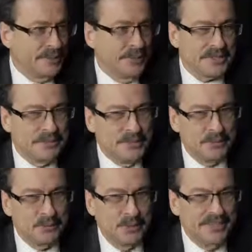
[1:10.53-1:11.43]
It was
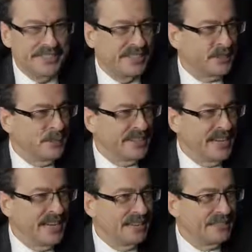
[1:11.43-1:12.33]
about 1 year,
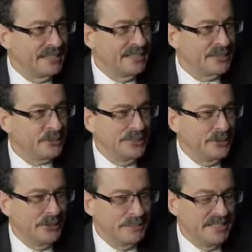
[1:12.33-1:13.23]
1.5 years. We
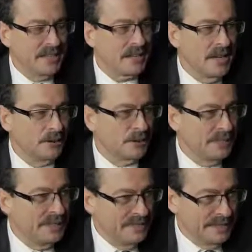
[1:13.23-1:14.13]
knew immediately how to
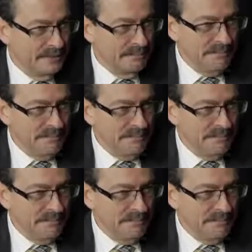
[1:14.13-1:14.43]
build it.